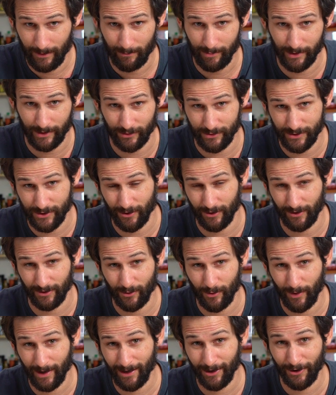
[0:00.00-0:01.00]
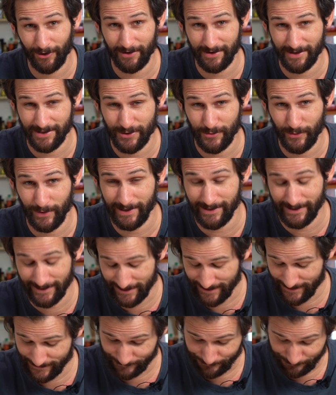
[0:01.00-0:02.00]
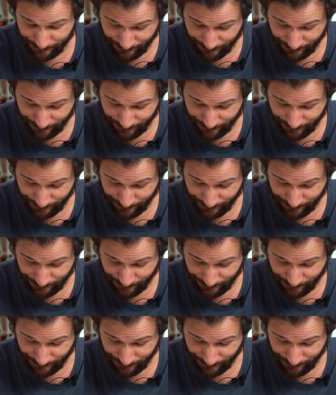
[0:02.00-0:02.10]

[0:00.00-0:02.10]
but also quite a lot of the sweetness.